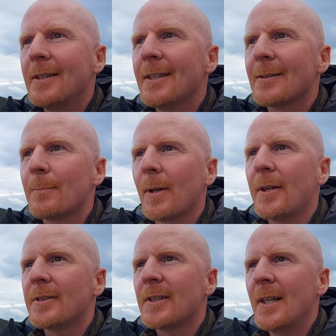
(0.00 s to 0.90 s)
see this
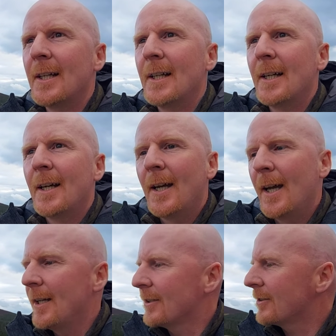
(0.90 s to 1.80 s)
place.
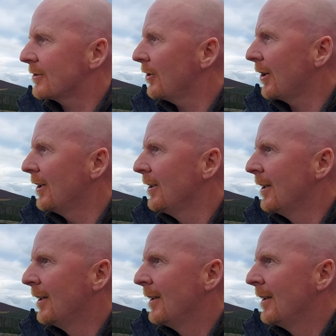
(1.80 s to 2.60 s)
It is stunning.